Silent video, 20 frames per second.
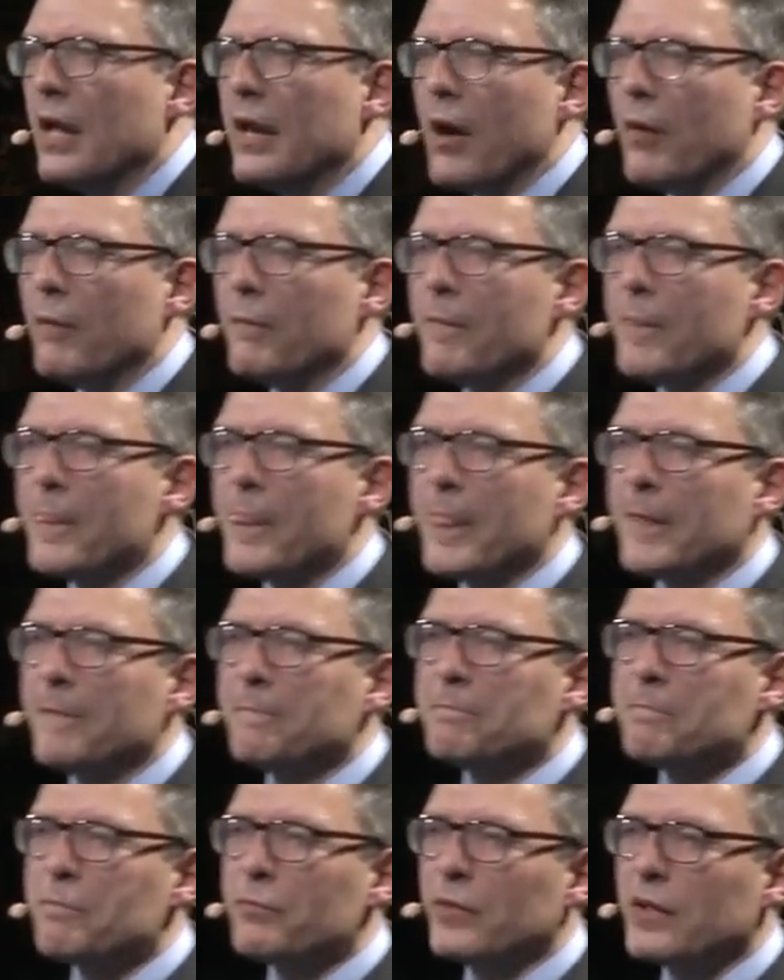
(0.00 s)
Now,
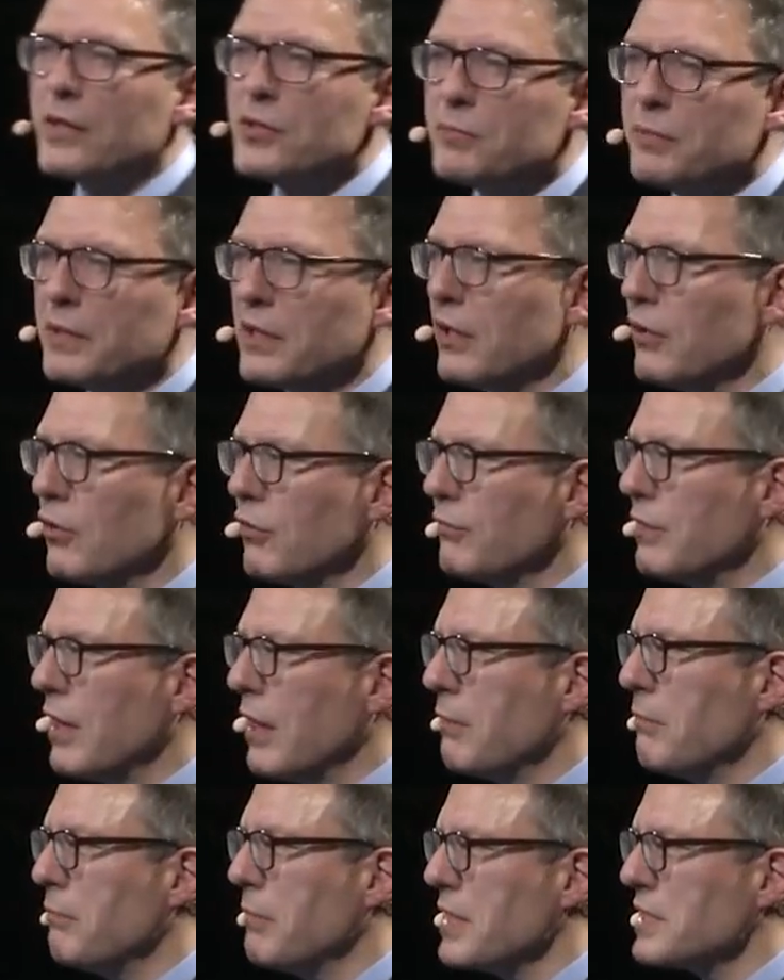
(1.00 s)
speaking of
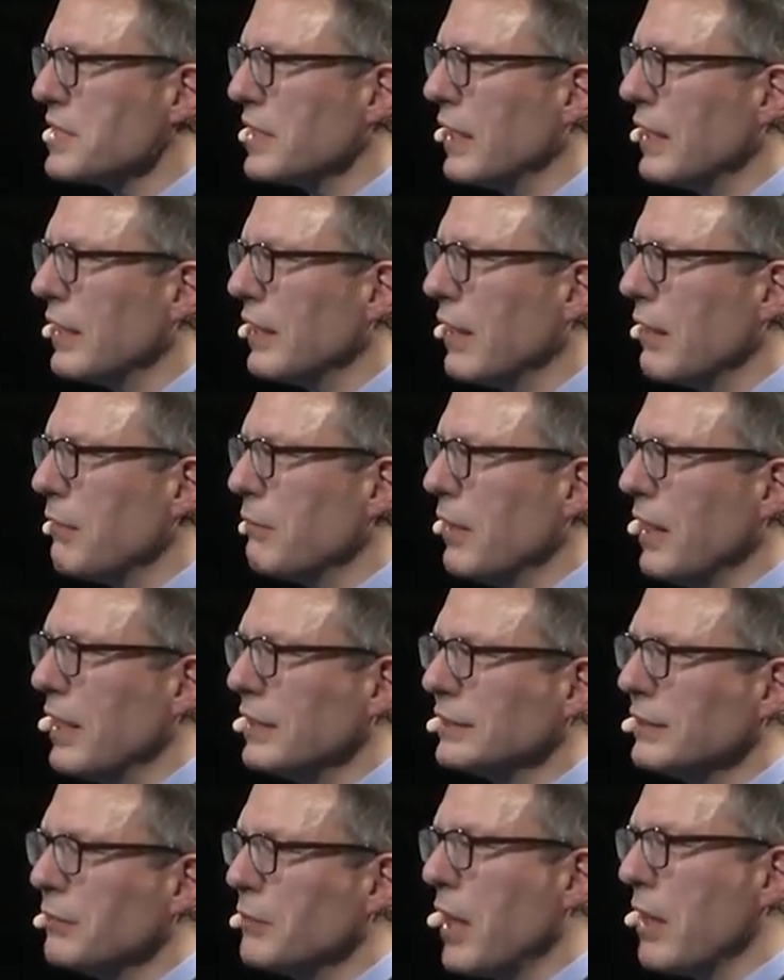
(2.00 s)
basic income,
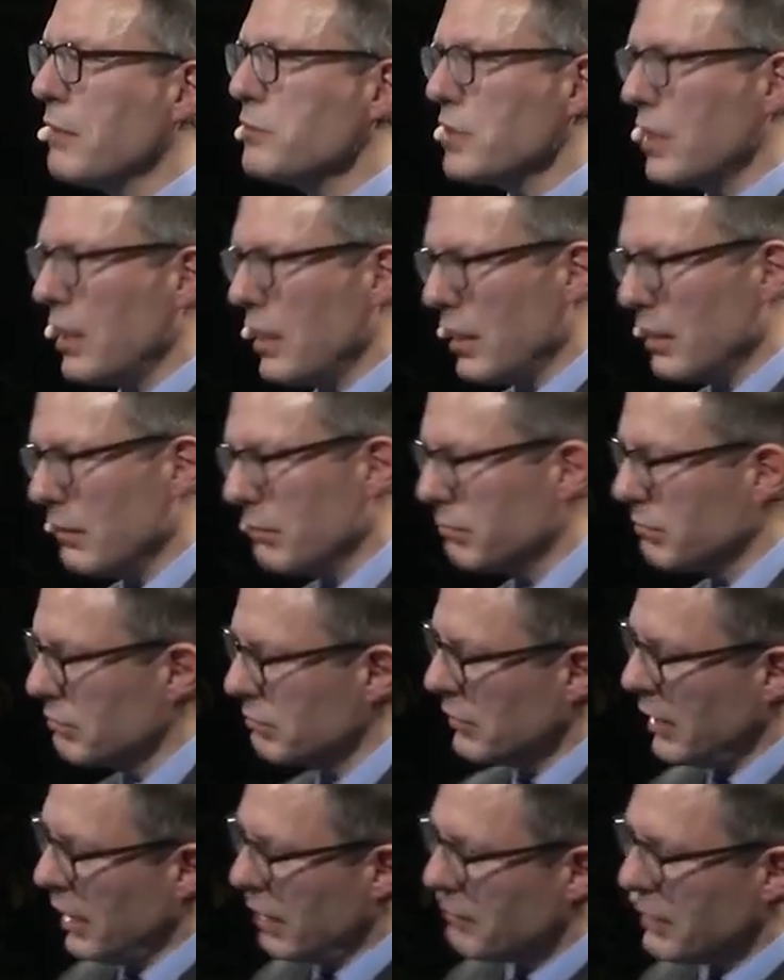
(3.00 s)
and sometimes I
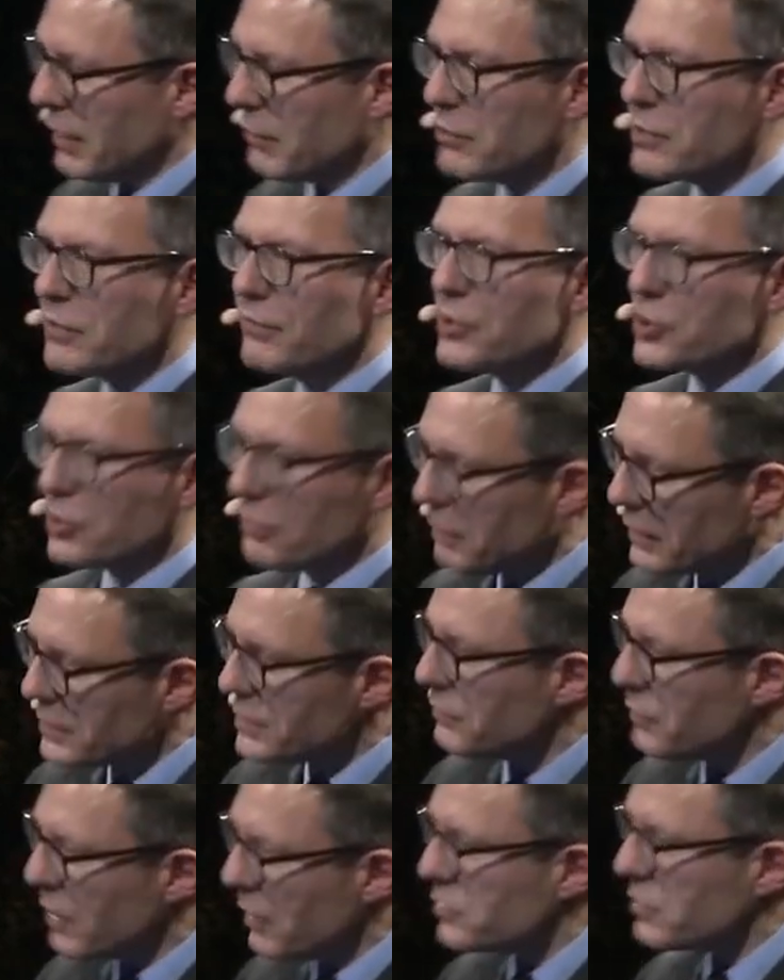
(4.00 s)
have my reservation, but
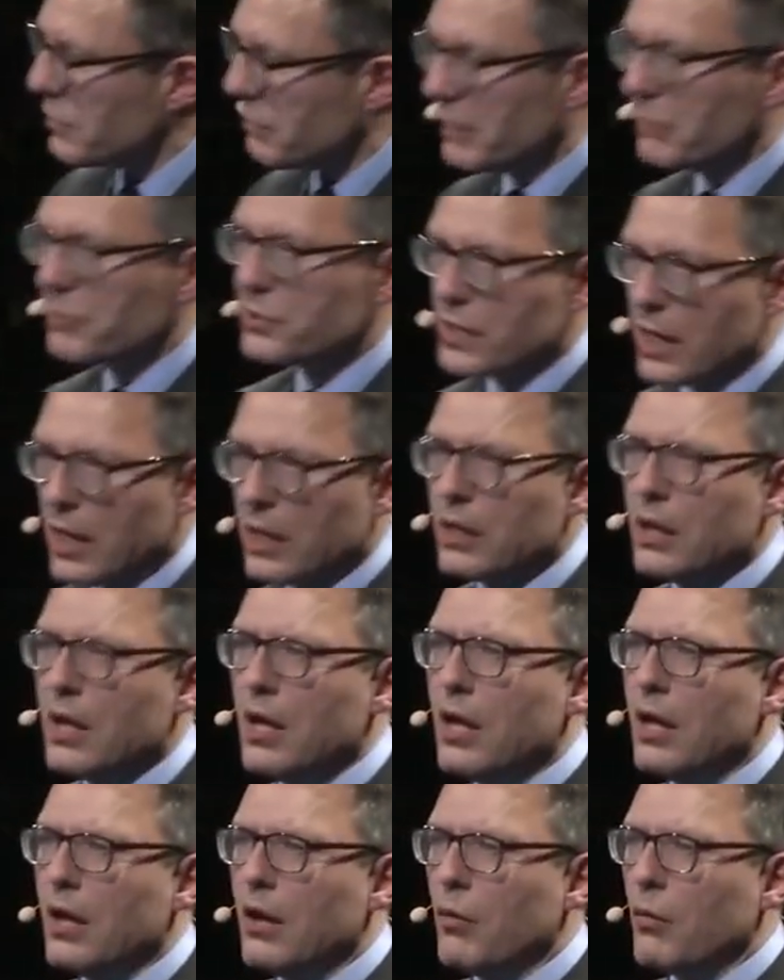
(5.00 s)
sometimes some people say,
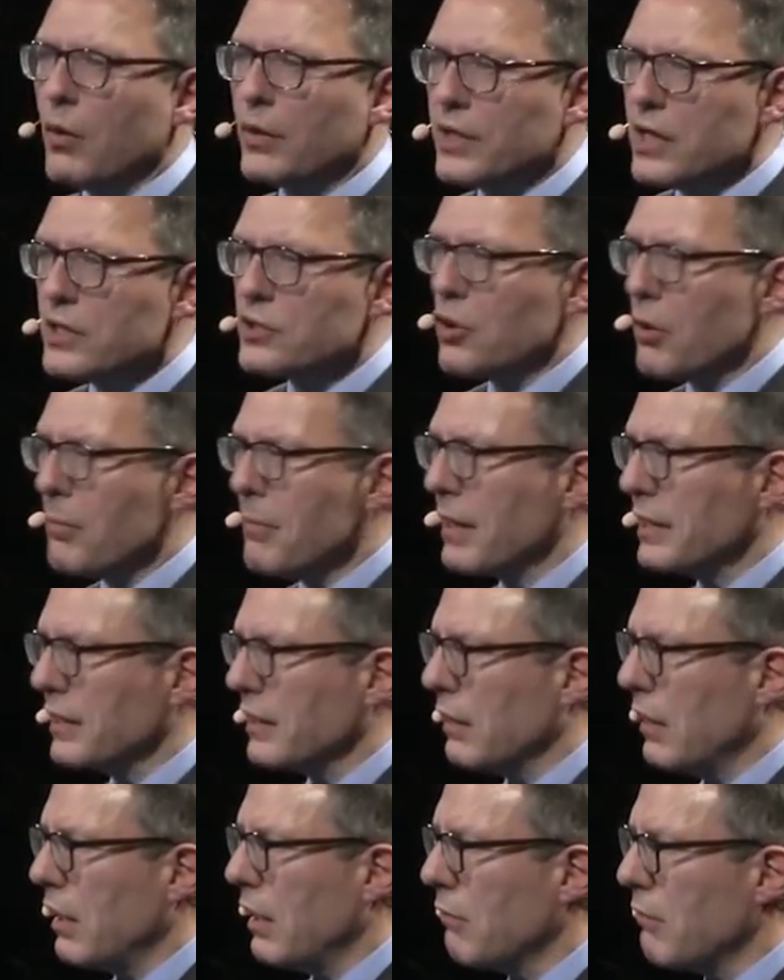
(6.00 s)
well, there's no
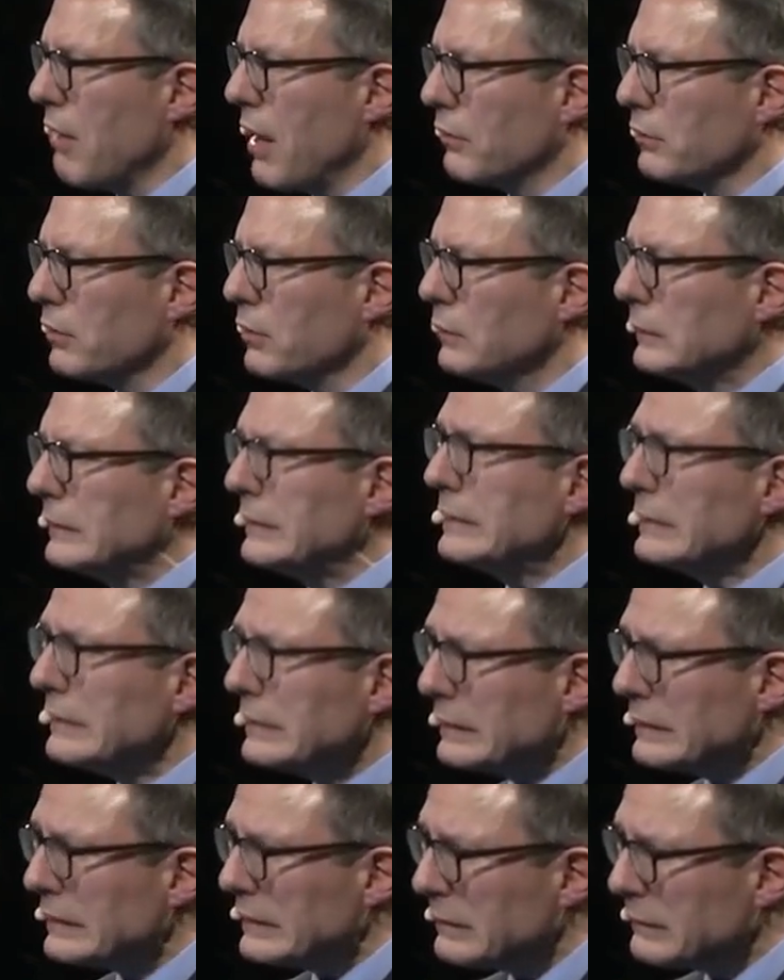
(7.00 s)
money around.
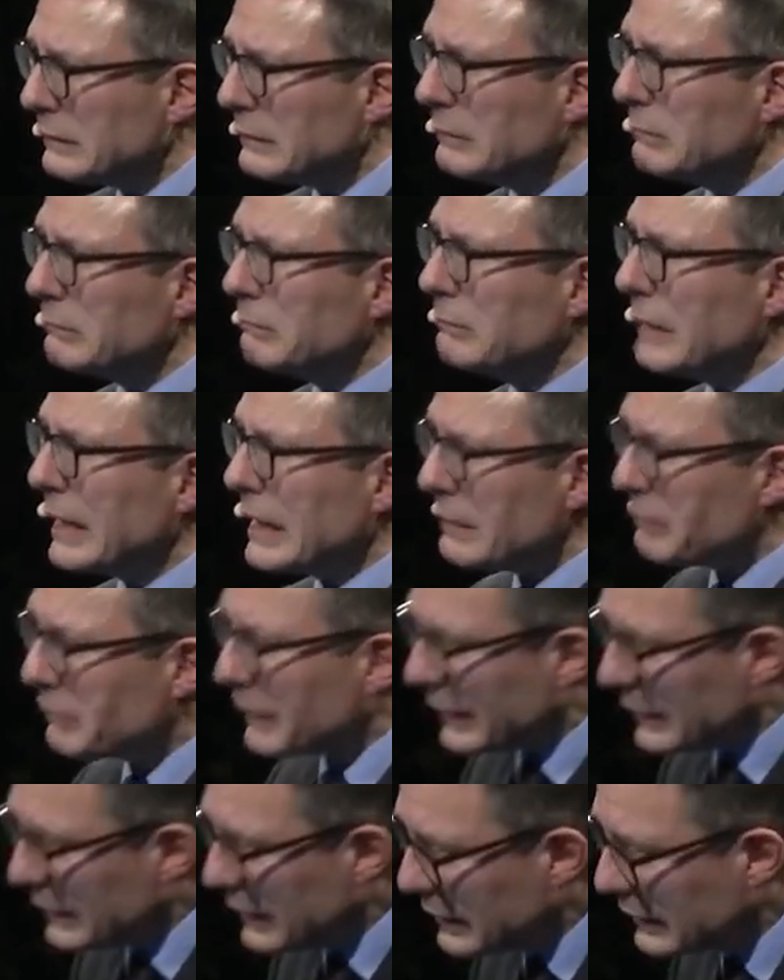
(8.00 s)

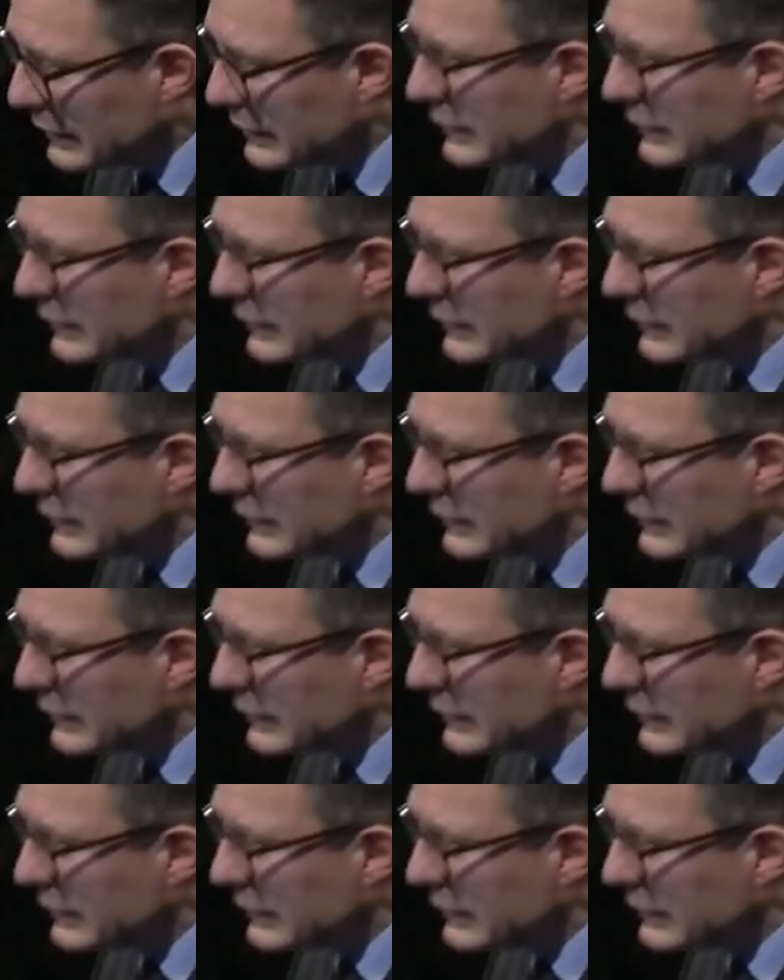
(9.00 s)
Maybe.